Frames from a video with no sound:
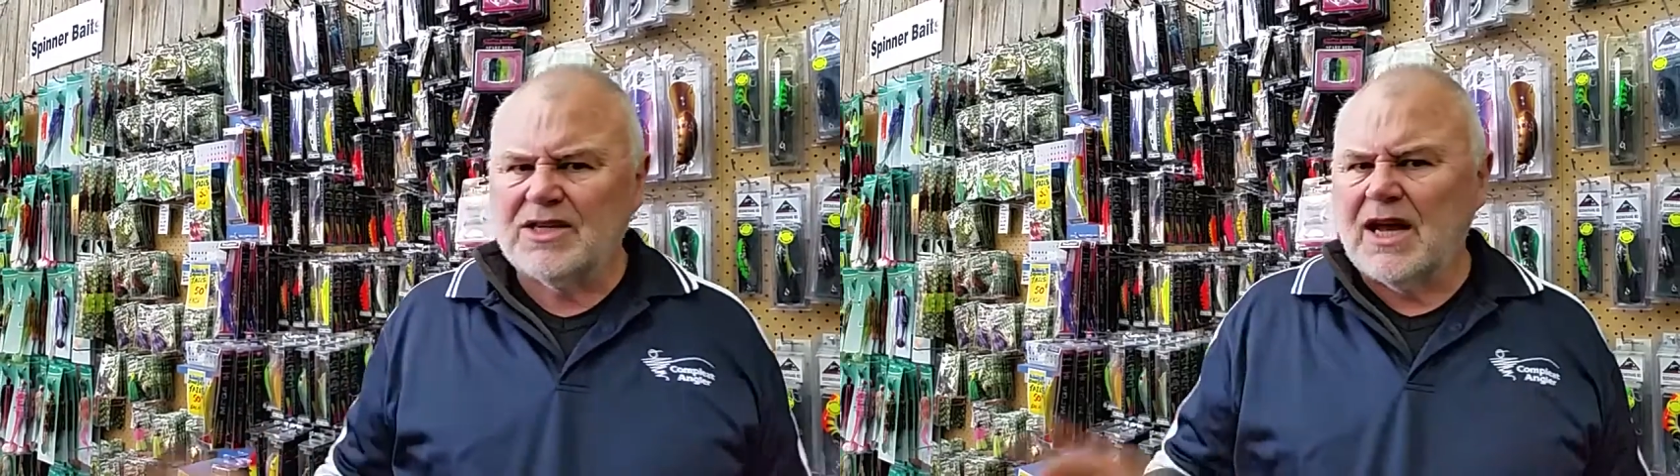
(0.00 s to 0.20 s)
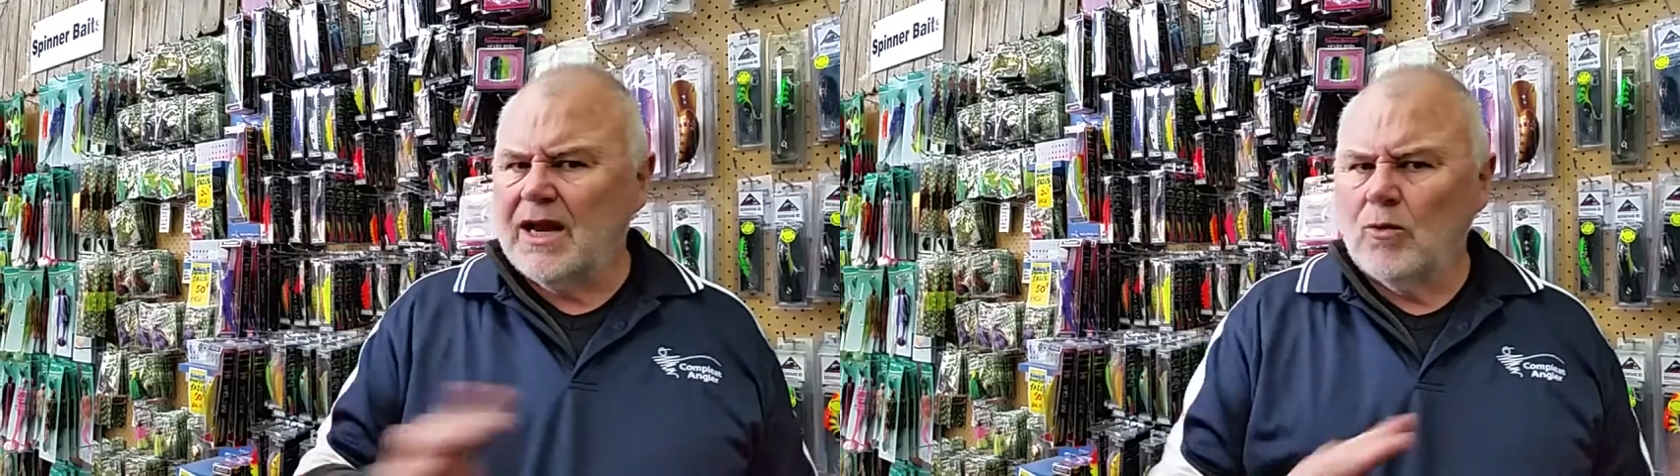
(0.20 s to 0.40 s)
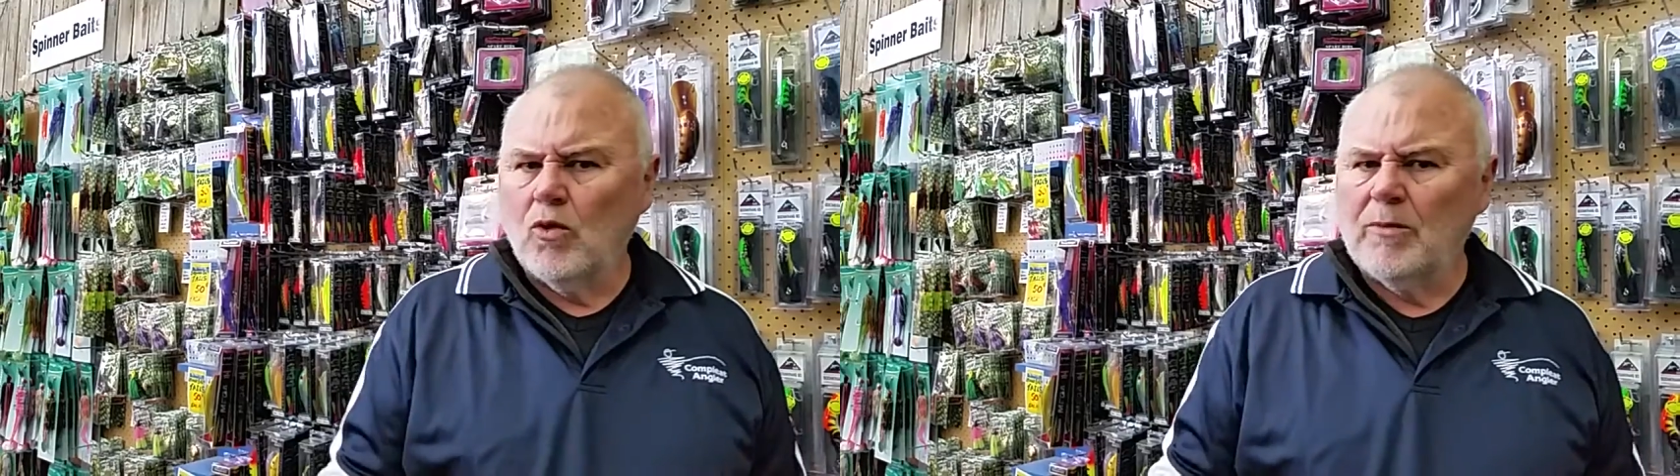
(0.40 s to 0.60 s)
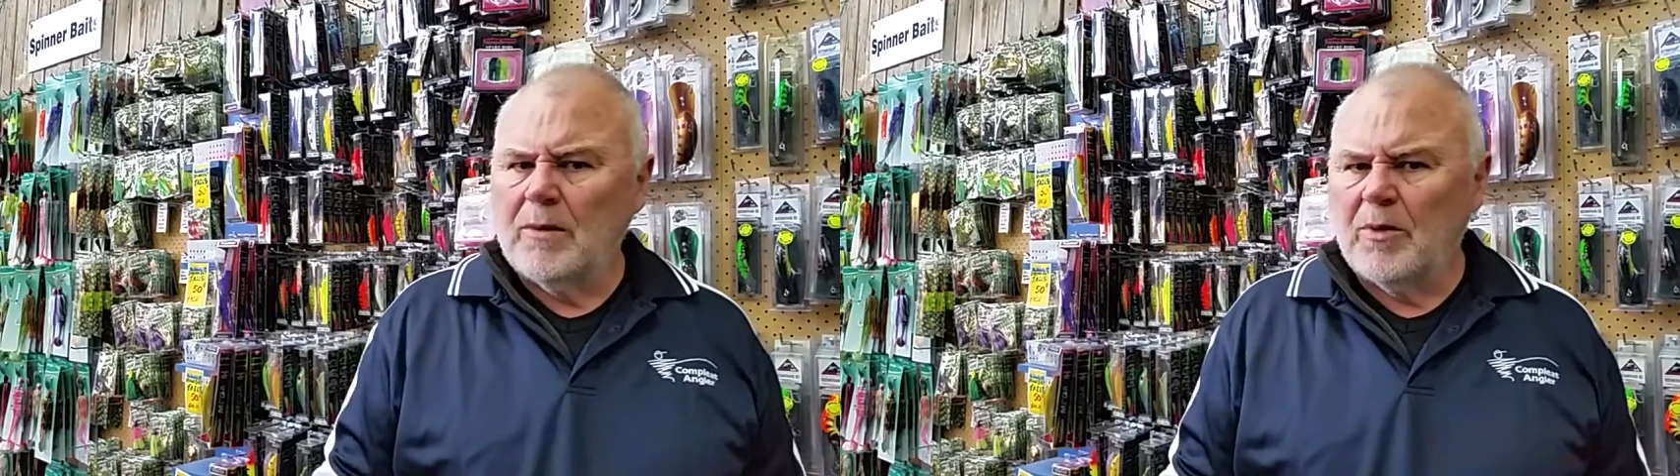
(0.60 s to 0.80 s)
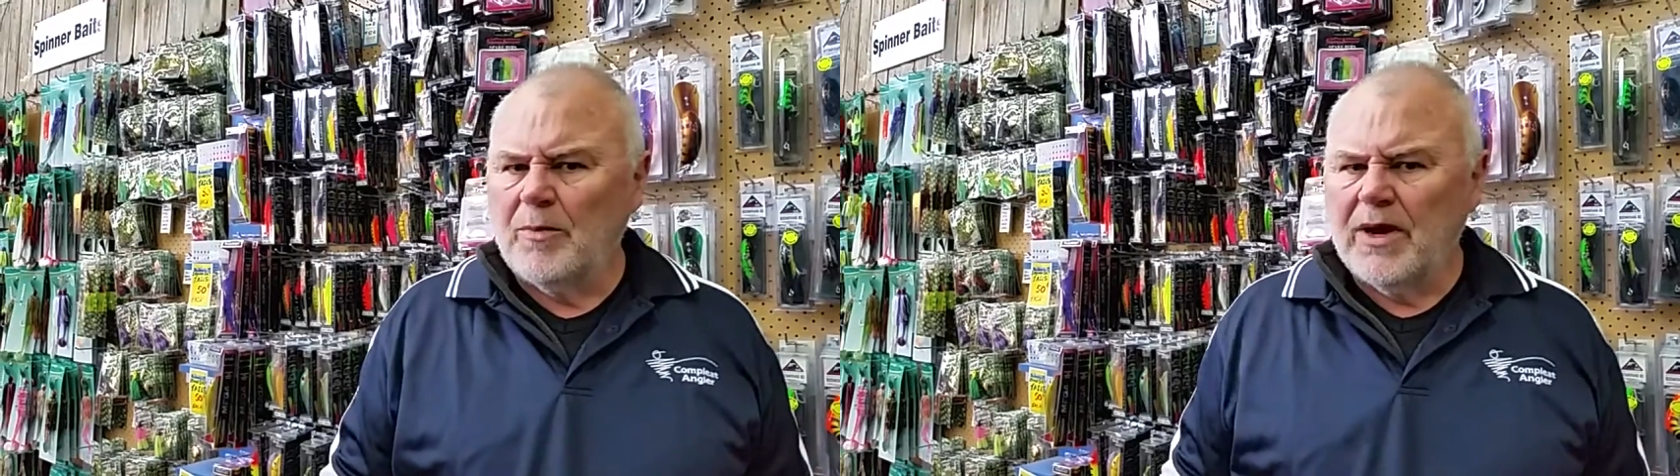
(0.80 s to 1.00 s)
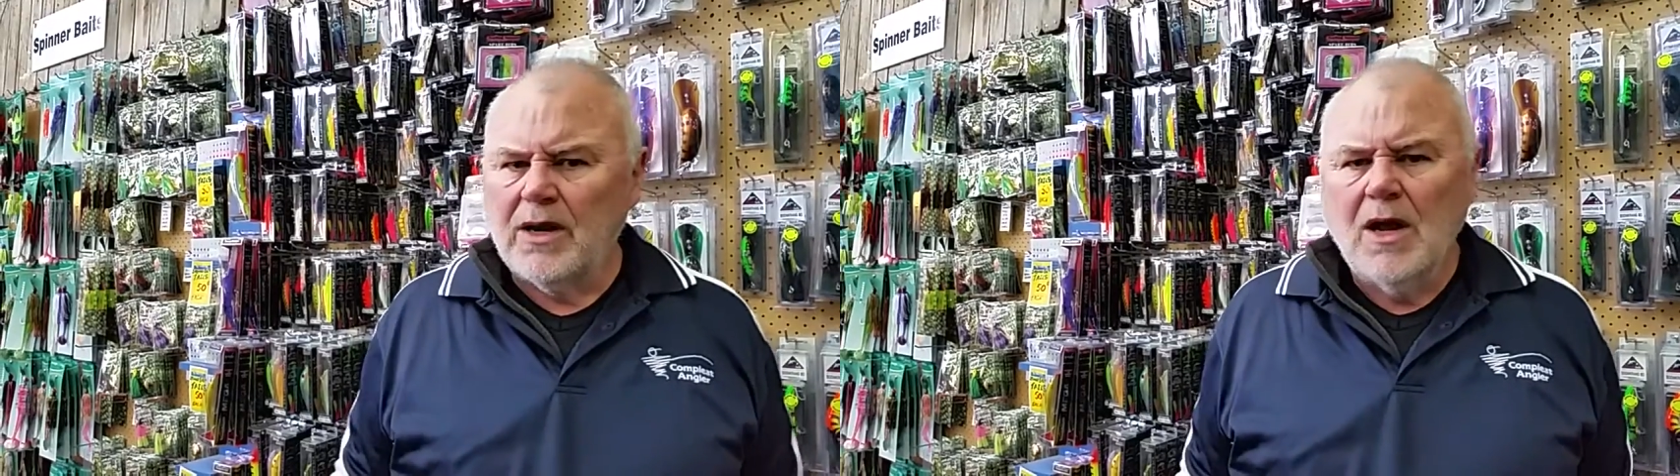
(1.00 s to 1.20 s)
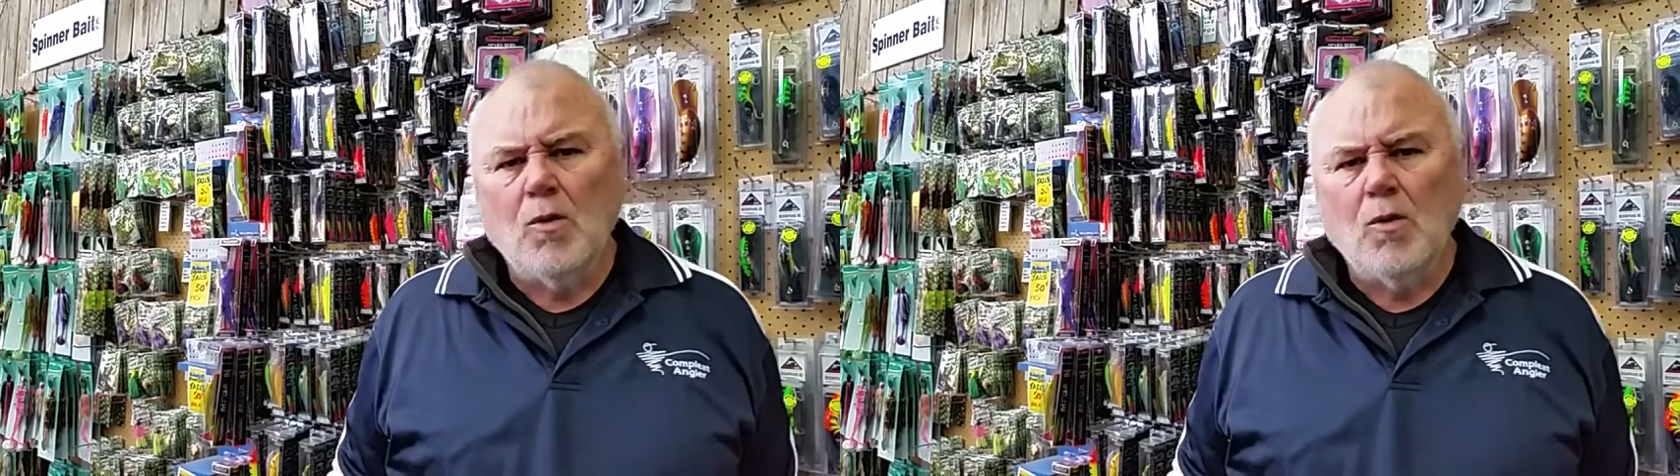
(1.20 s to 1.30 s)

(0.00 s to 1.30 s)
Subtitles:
starting to warm up a bit.